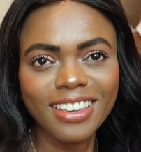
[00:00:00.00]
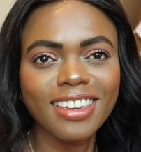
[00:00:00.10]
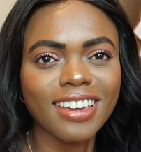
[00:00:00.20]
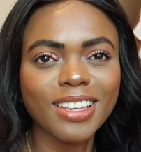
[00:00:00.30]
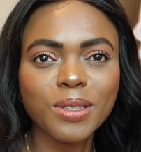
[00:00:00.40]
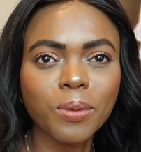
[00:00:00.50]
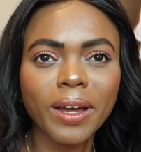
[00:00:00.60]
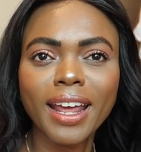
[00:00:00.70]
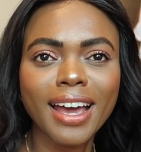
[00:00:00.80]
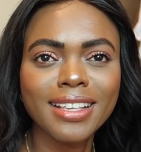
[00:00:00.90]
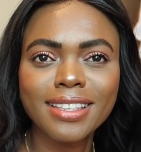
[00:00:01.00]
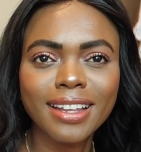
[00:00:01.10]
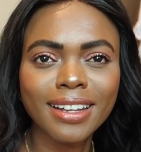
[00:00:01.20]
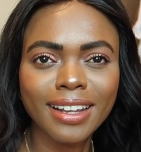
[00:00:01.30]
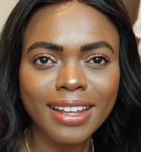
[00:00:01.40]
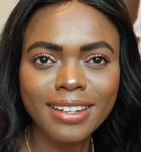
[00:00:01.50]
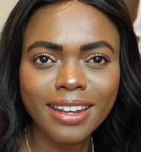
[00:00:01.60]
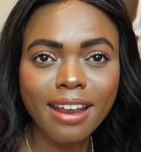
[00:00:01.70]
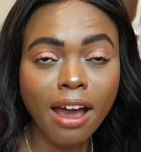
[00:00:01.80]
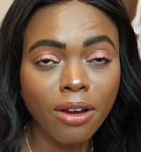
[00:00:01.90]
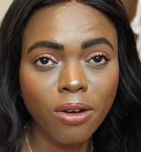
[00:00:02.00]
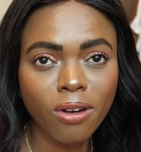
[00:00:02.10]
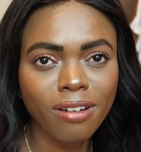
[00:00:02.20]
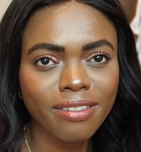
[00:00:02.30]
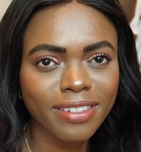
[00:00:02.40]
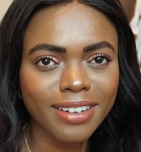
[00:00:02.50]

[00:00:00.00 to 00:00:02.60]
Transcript: Guess what has landed on Earth?